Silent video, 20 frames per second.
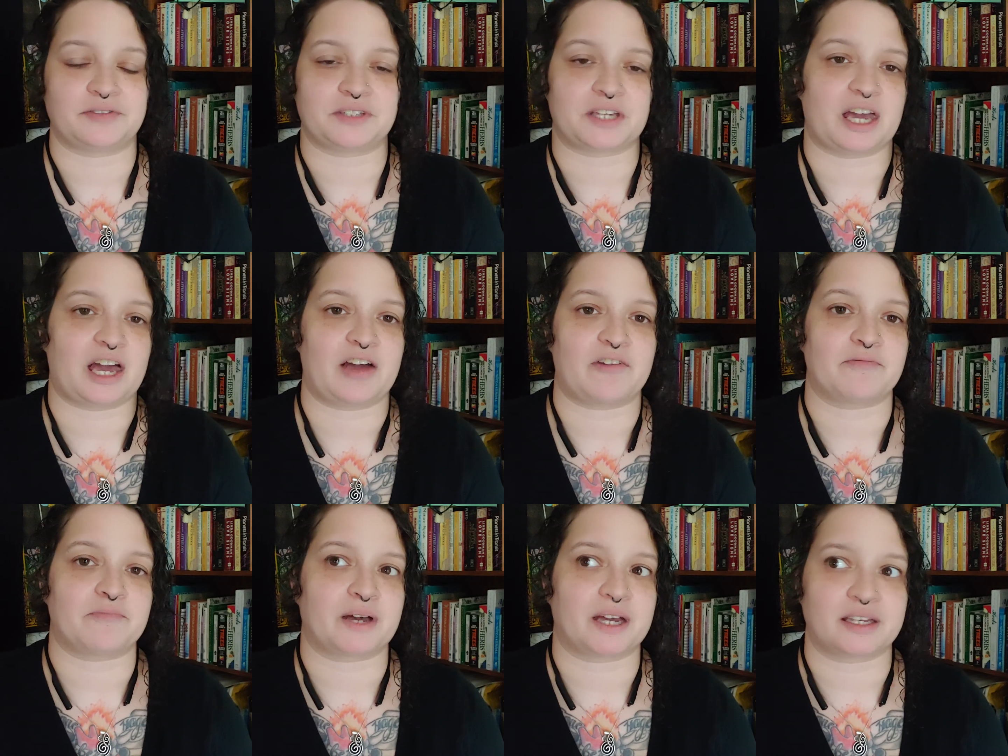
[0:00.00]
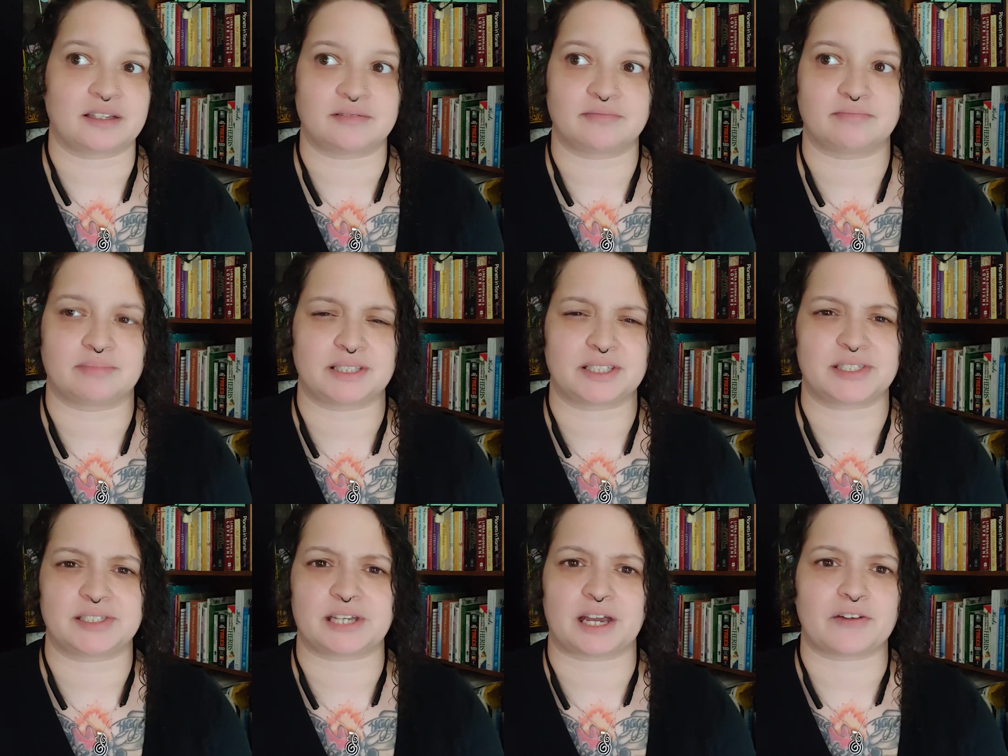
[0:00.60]
have my
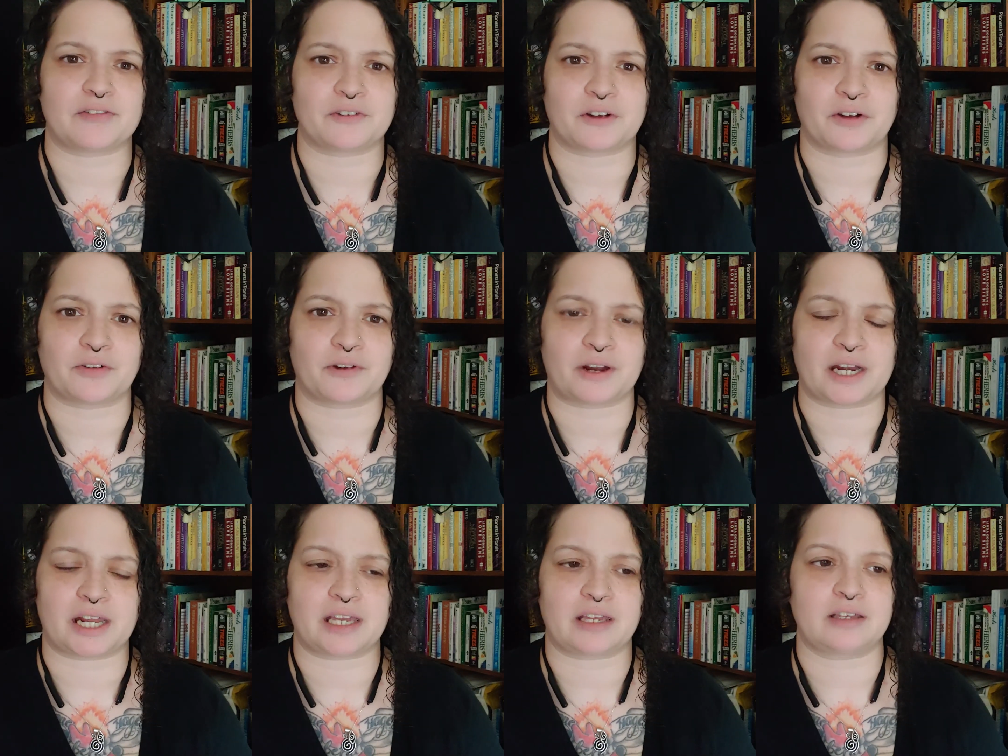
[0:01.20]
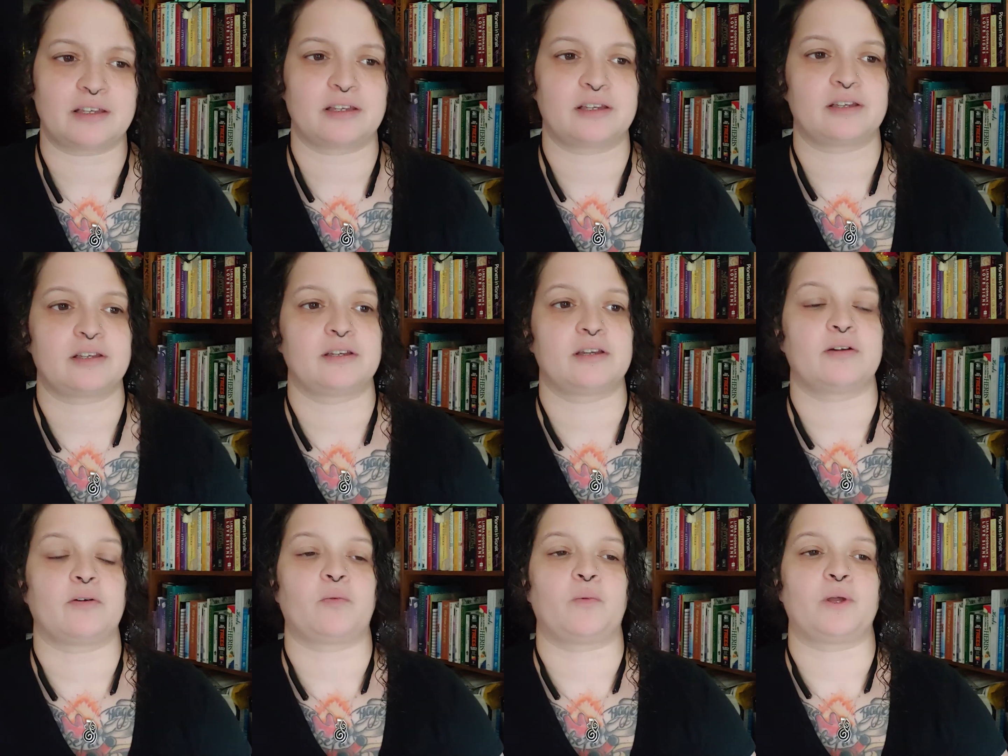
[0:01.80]
stuff already,
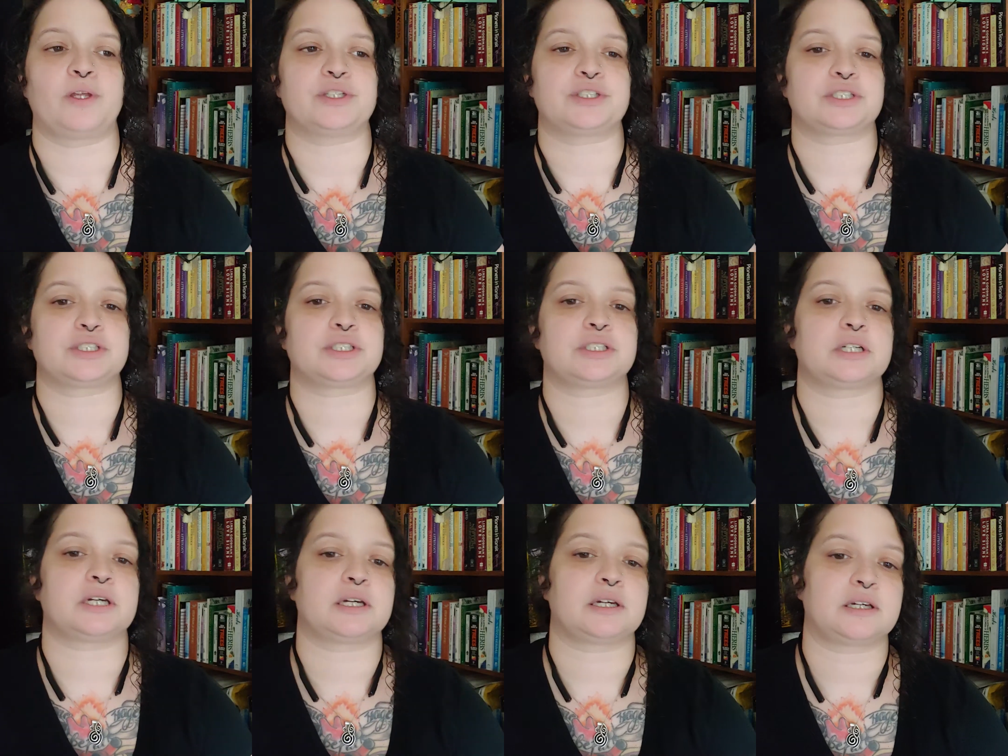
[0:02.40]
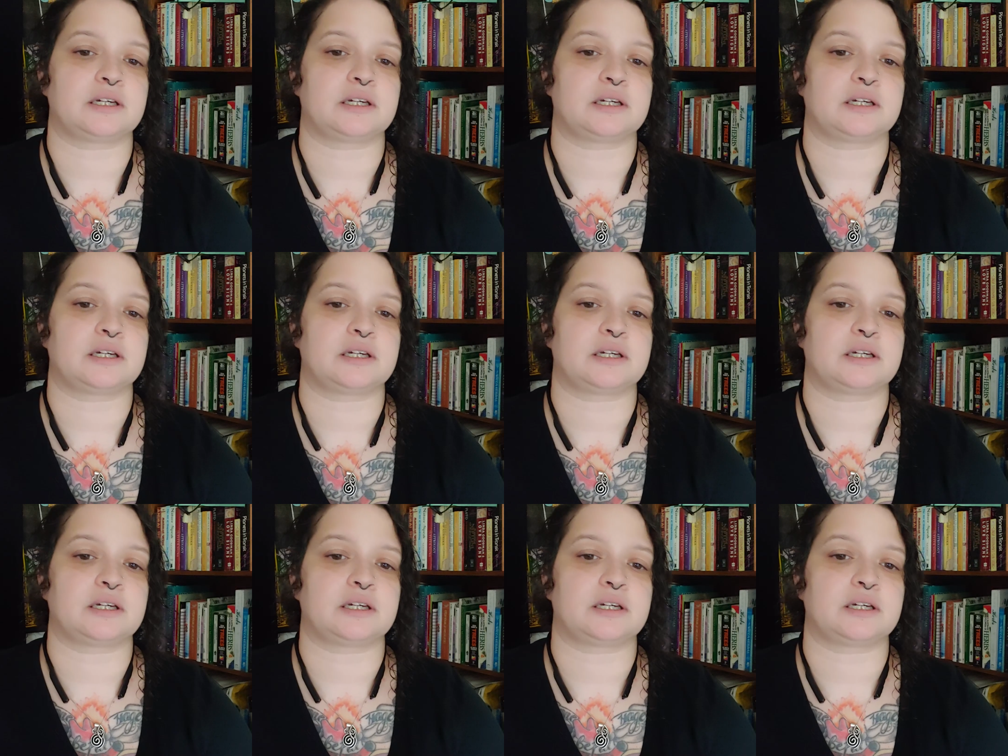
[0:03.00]
which,